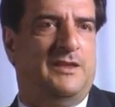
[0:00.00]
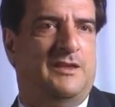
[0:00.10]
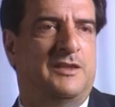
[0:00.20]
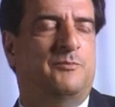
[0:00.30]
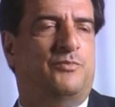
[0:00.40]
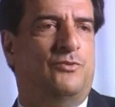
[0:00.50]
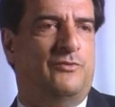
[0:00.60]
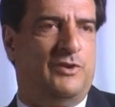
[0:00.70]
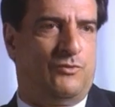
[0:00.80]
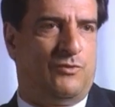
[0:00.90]

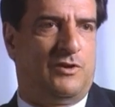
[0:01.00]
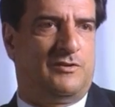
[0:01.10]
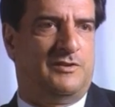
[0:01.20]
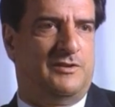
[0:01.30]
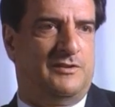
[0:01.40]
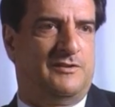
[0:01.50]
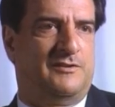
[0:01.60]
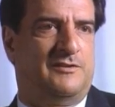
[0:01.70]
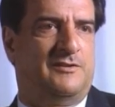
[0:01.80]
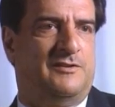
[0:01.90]
improving quality
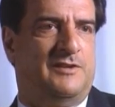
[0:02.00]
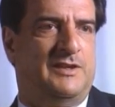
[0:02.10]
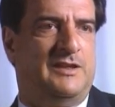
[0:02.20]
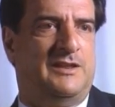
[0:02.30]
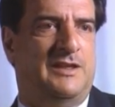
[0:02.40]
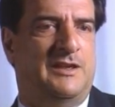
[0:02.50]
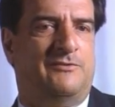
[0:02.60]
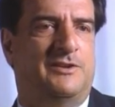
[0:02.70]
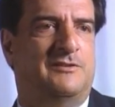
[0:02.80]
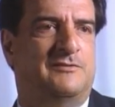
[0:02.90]
and
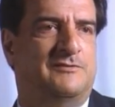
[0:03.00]
having